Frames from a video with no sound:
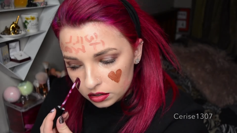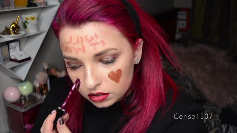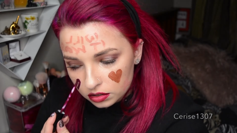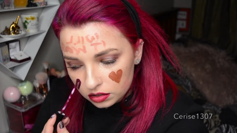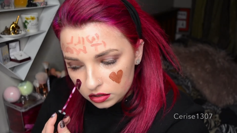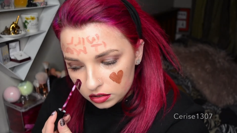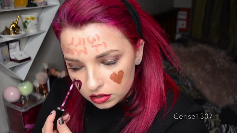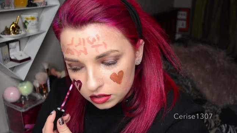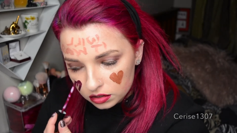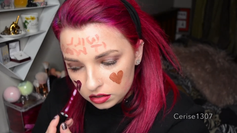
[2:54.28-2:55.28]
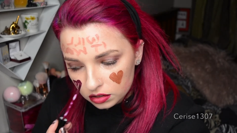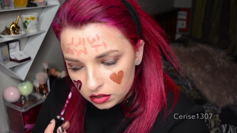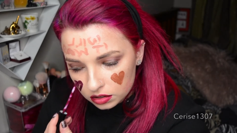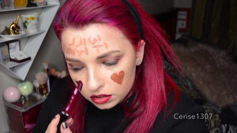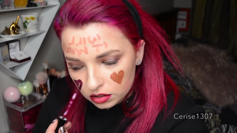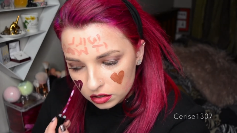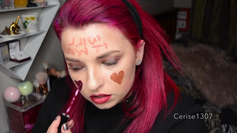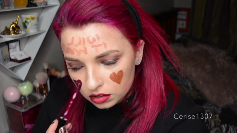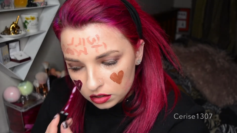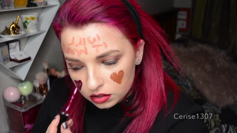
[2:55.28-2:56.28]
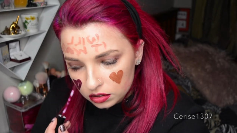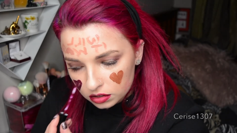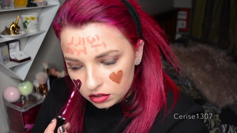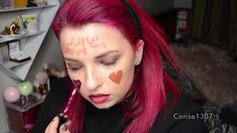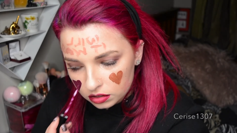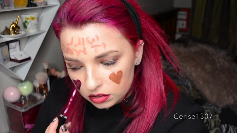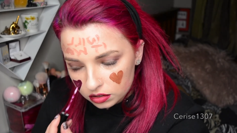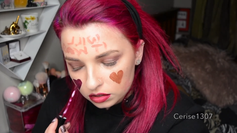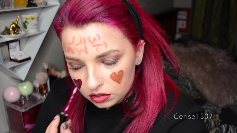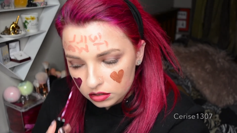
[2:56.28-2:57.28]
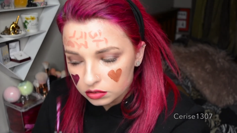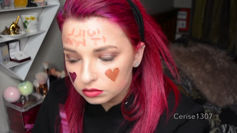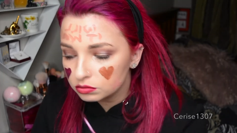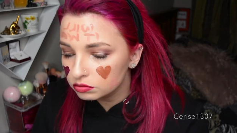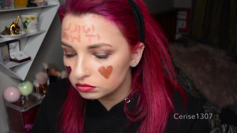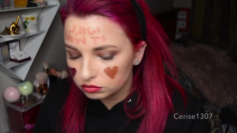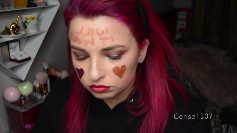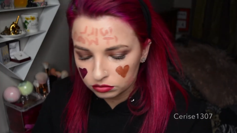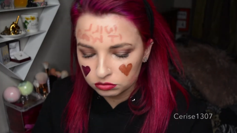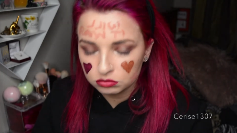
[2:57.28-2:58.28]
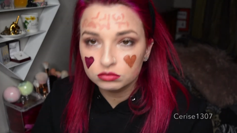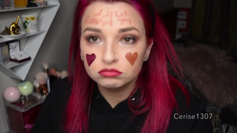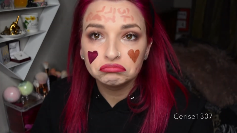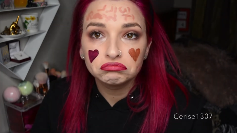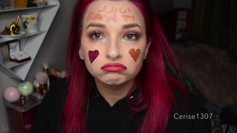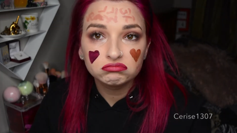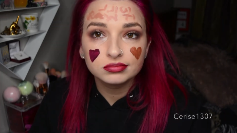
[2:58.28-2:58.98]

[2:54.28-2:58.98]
Nobody speaks.